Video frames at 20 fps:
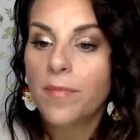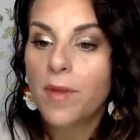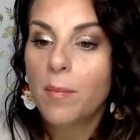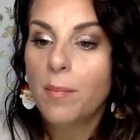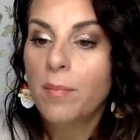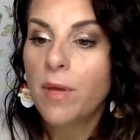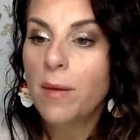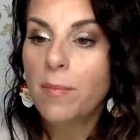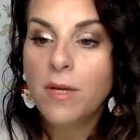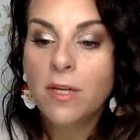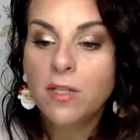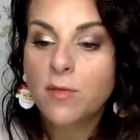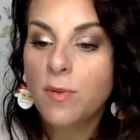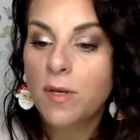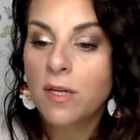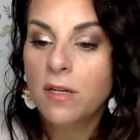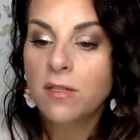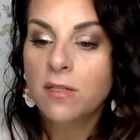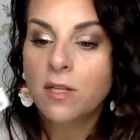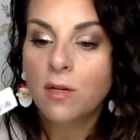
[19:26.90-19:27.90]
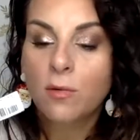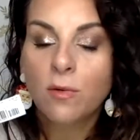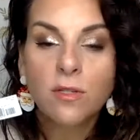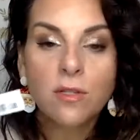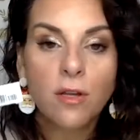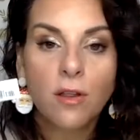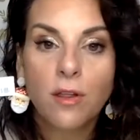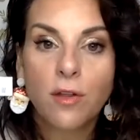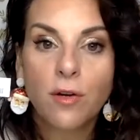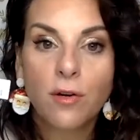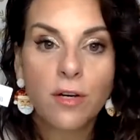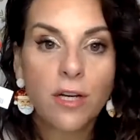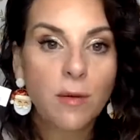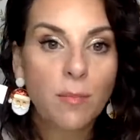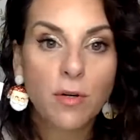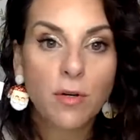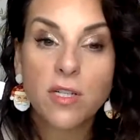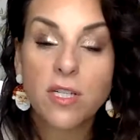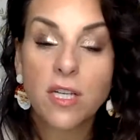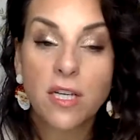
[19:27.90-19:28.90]
Maybe it's because there was a
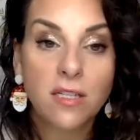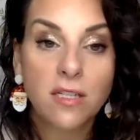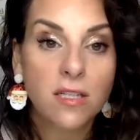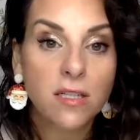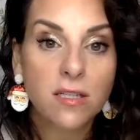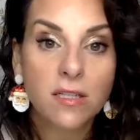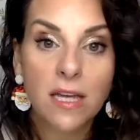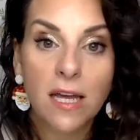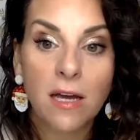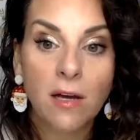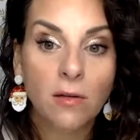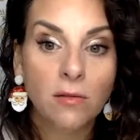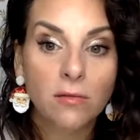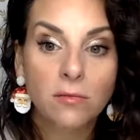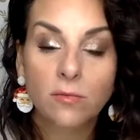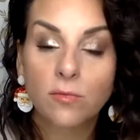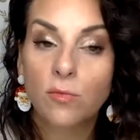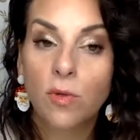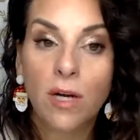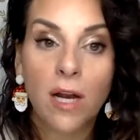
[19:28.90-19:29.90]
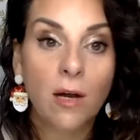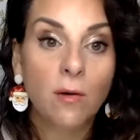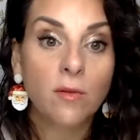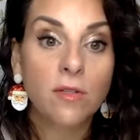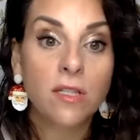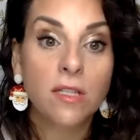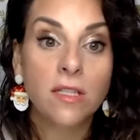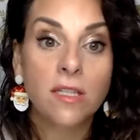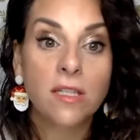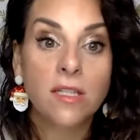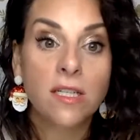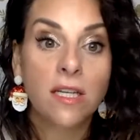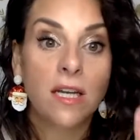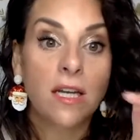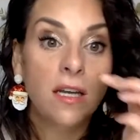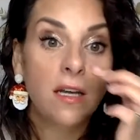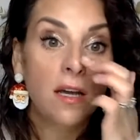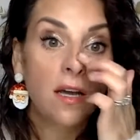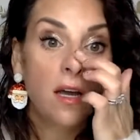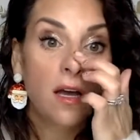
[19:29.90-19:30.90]
30% discount when I was in
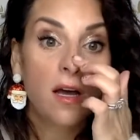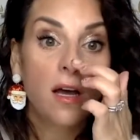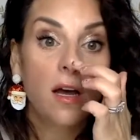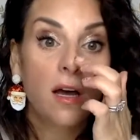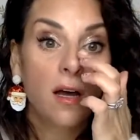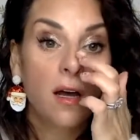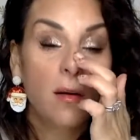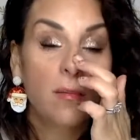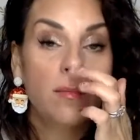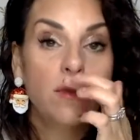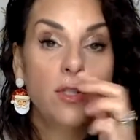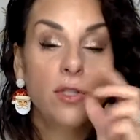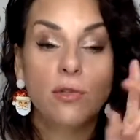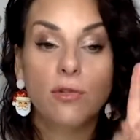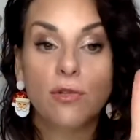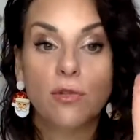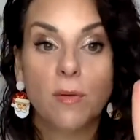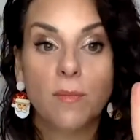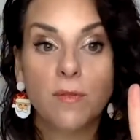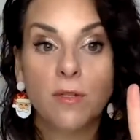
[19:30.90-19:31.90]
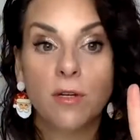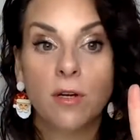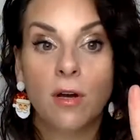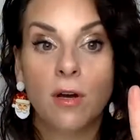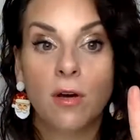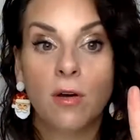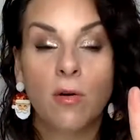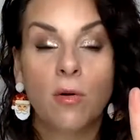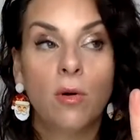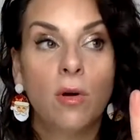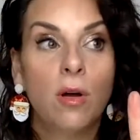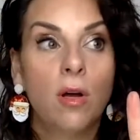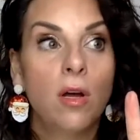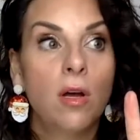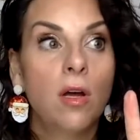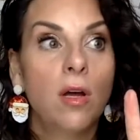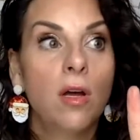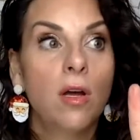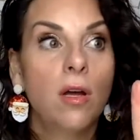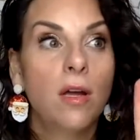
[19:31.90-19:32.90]
Disney two trips ago
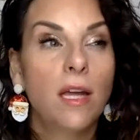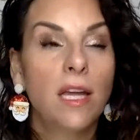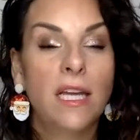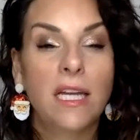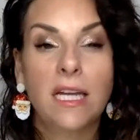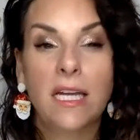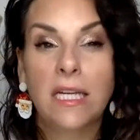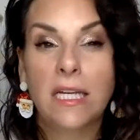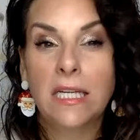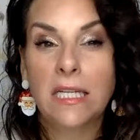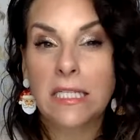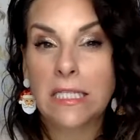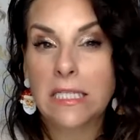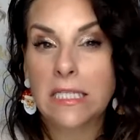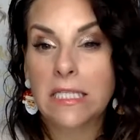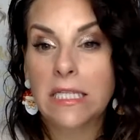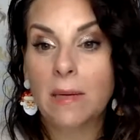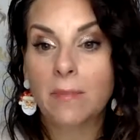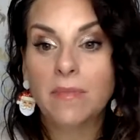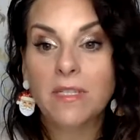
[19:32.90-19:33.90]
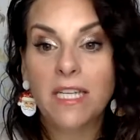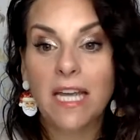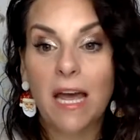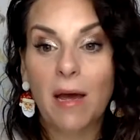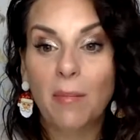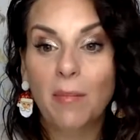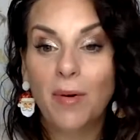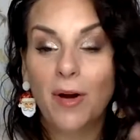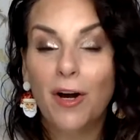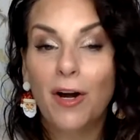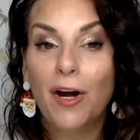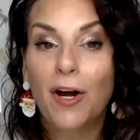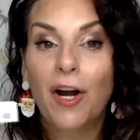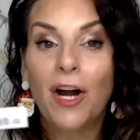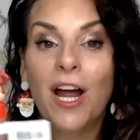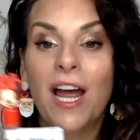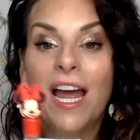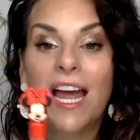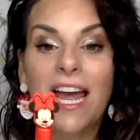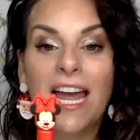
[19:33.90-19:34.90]
in September.
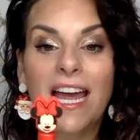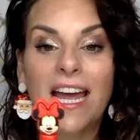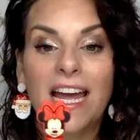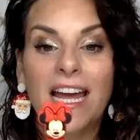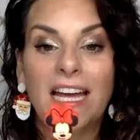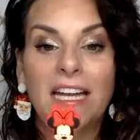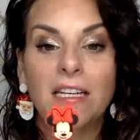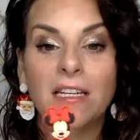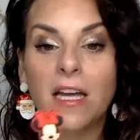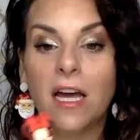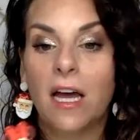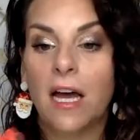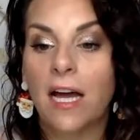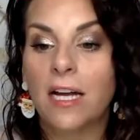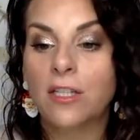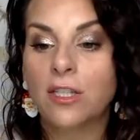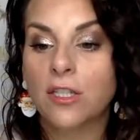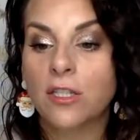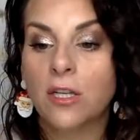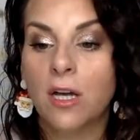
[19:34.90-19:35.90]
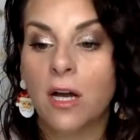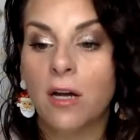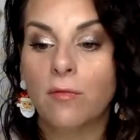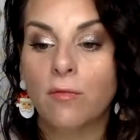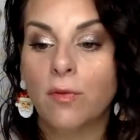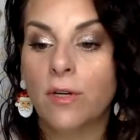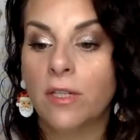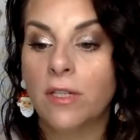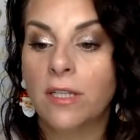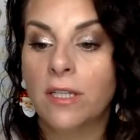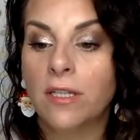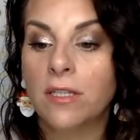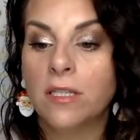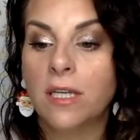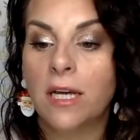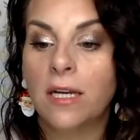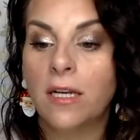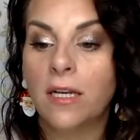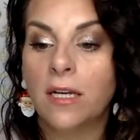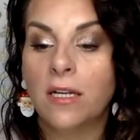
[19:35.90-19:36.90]
And I just got really
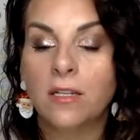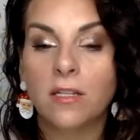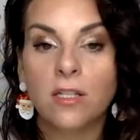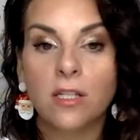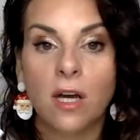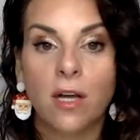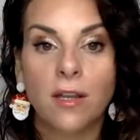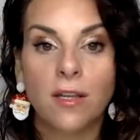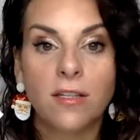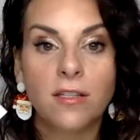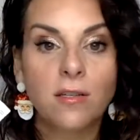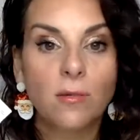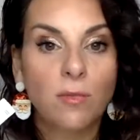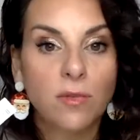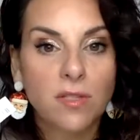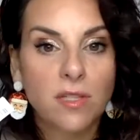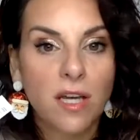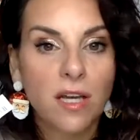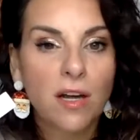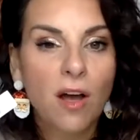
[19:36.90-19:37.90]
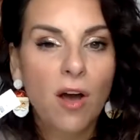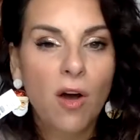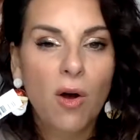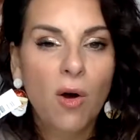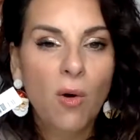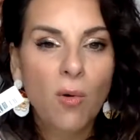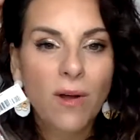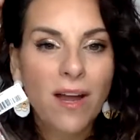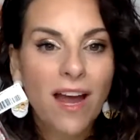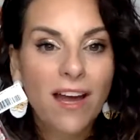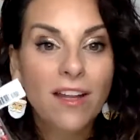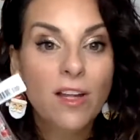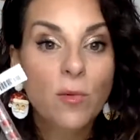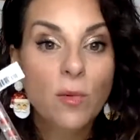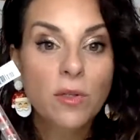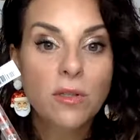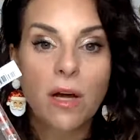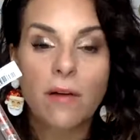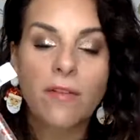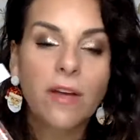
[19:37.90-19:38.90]
excited and saw this and was like, oh, Callie
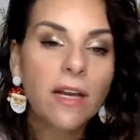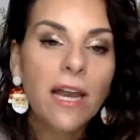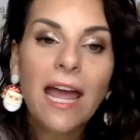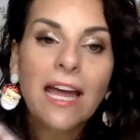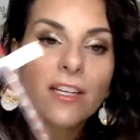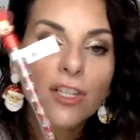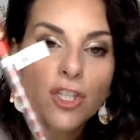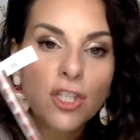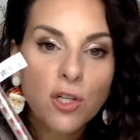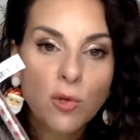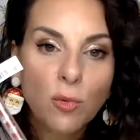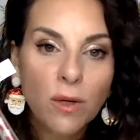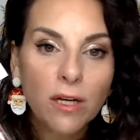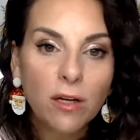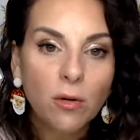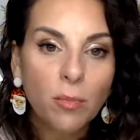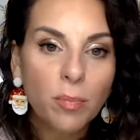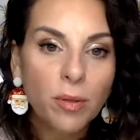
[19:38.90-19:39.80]
will love it. And she will.